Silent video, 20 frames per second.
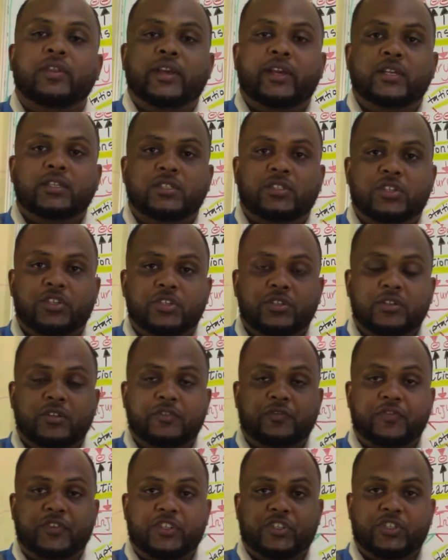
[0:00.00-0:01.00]
the internal
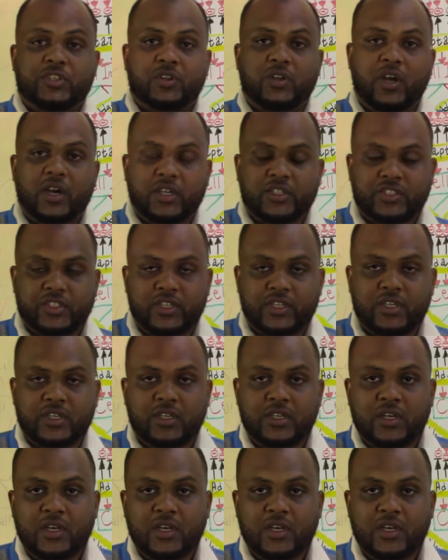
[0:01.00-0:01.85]
physiologic